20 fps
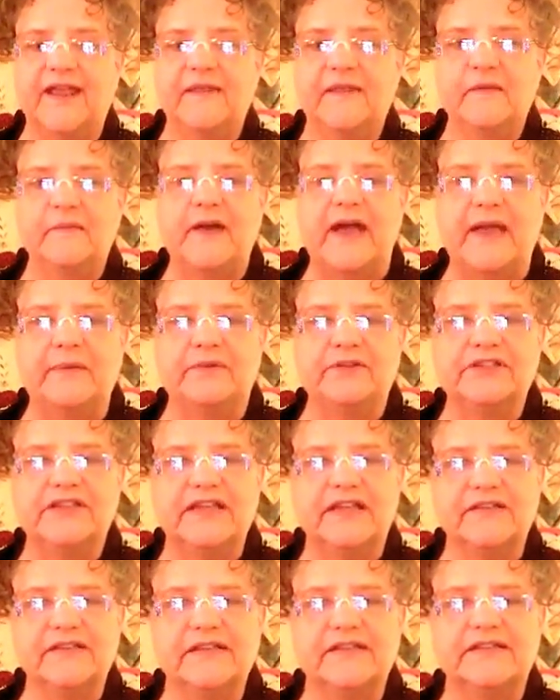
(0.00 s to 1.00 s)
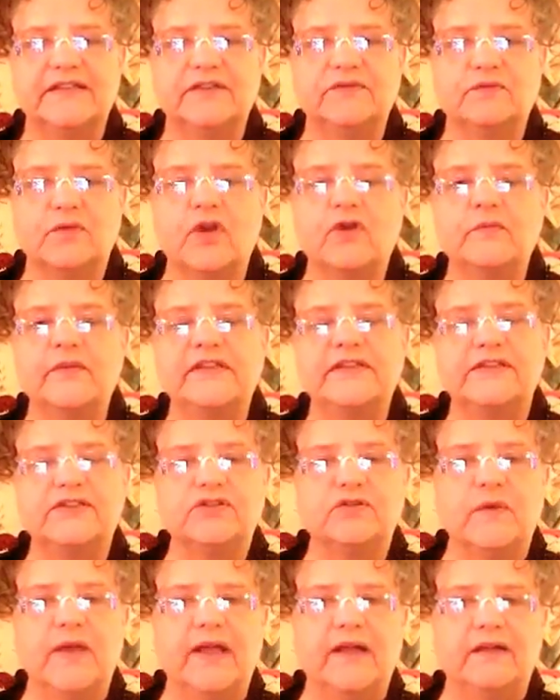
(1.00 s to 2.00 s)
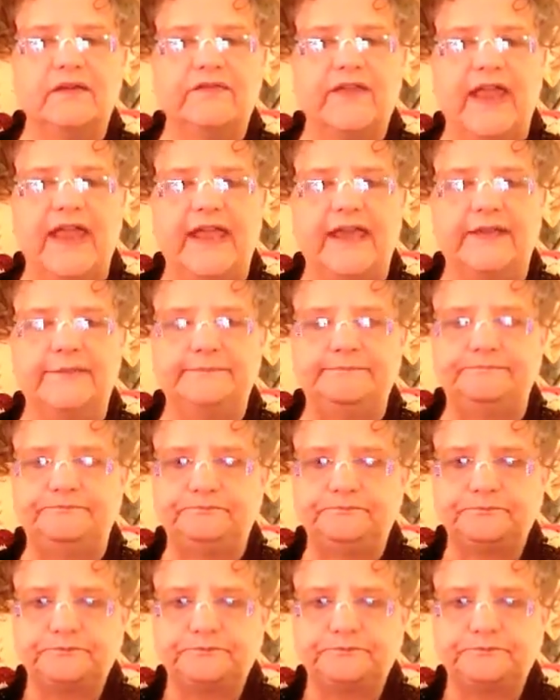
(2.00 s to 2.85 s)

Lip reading: the Bible tells us in Romans 12 and